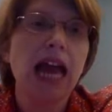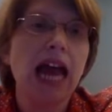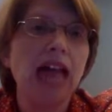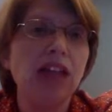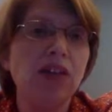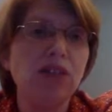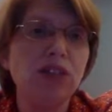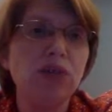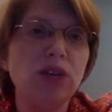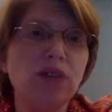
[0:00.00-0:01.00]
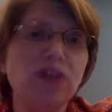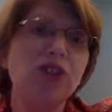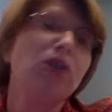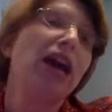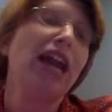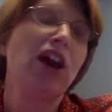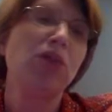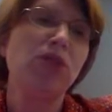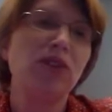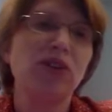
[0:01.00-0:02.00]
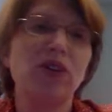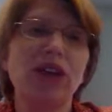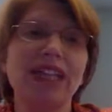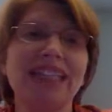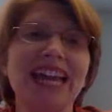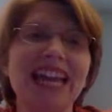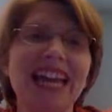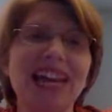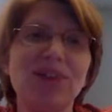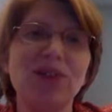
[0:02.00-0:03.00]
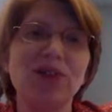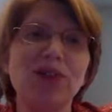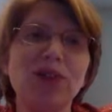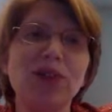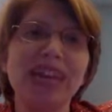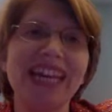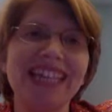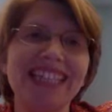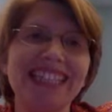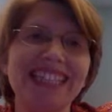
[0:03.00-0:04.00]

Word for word: I love each one of you, and I hope you have a great day and a wonderful weekend.